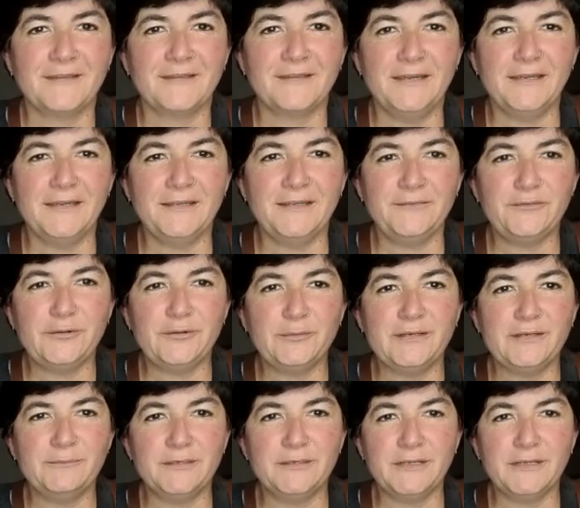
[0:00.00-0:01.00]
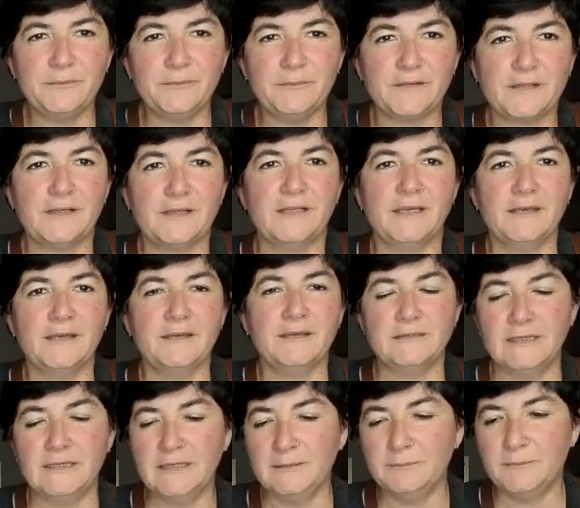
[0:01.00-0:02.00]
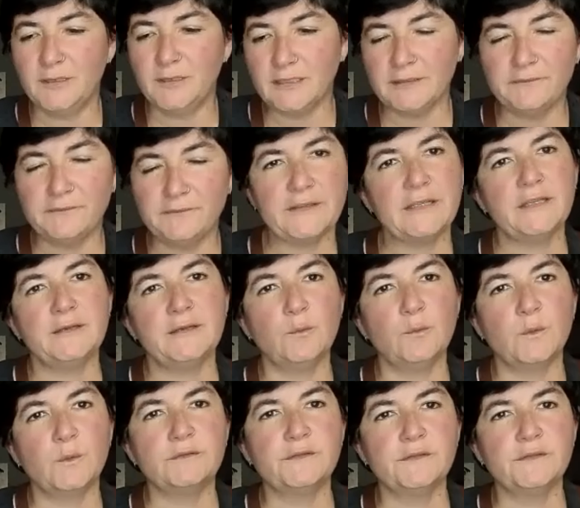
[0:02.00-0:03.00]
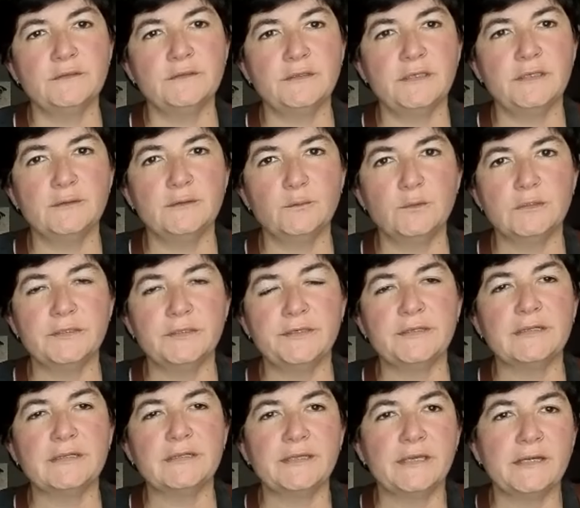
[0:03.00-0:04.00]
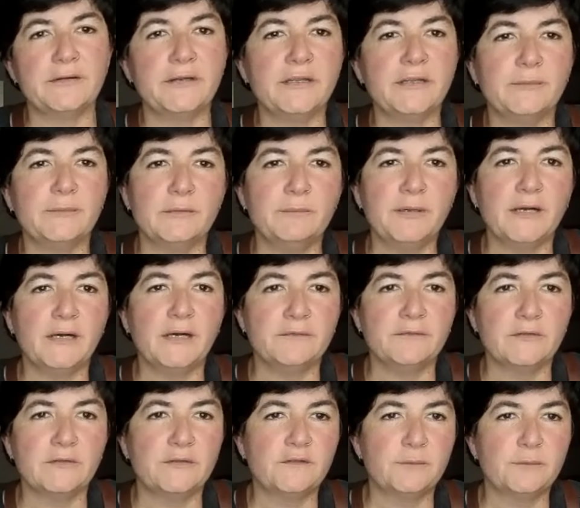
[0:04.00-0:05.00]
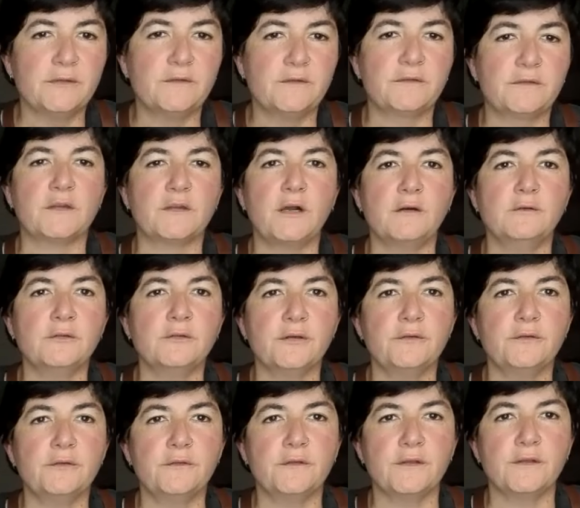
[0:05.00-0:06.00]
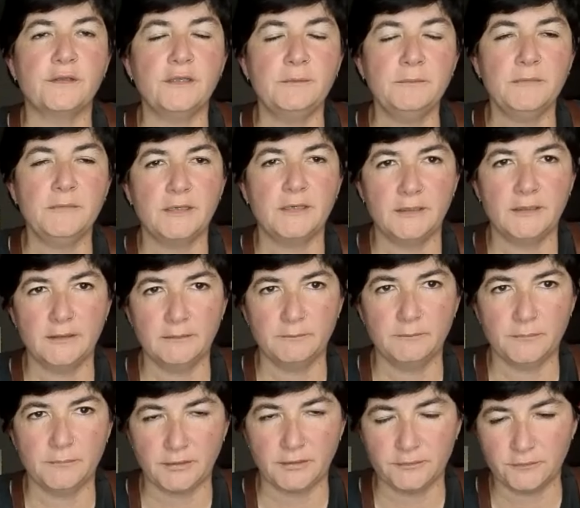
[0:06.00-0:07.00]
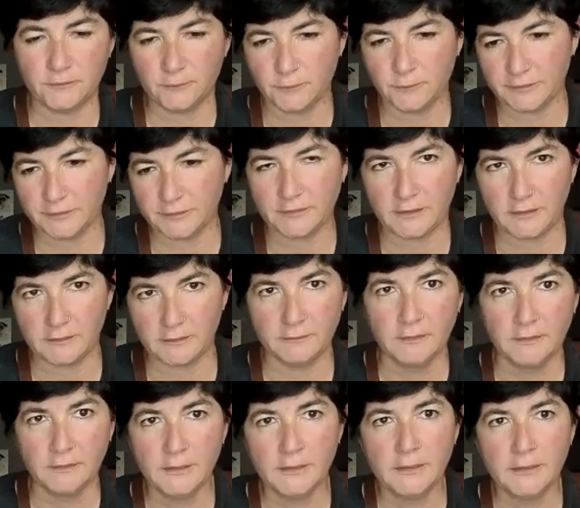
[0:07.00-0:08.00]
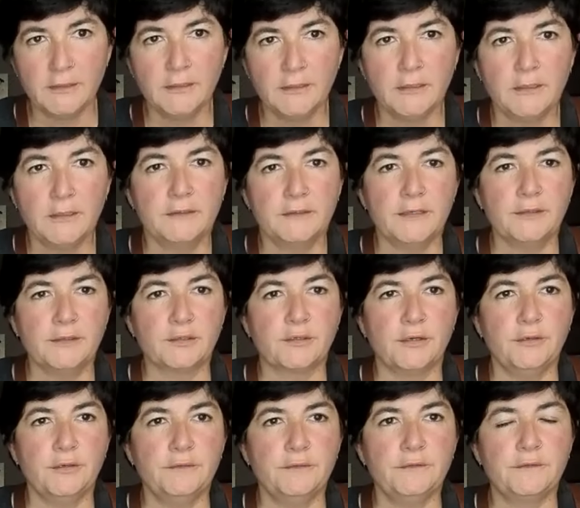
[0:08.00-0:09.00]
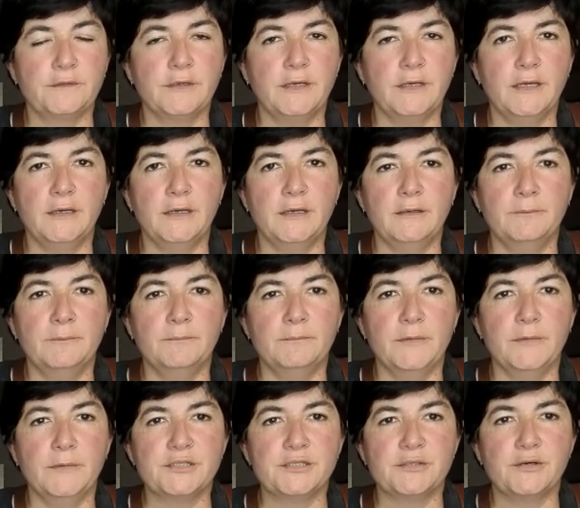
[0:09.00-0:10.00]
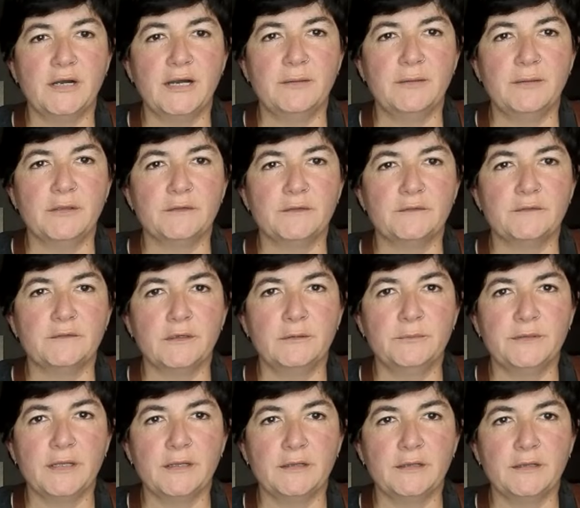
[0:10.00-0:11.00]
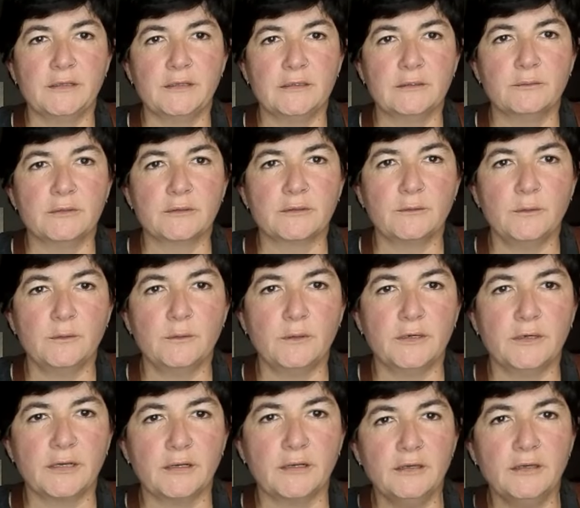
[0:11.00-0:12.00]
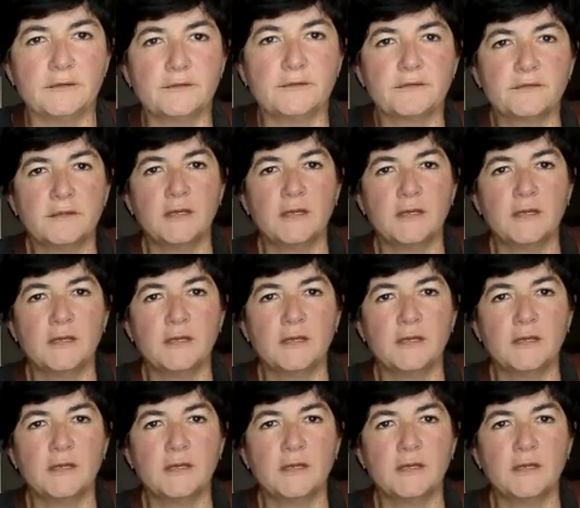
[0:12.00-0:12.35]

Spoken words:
Hey everyone, my name is Claire. I live in Wilton in the Wollongilly area, but I'm part of Elizabeth's Cold Coast team. But I do work down down the coast at Shell Harbour, so I'm down in the Illawarra quite a lot.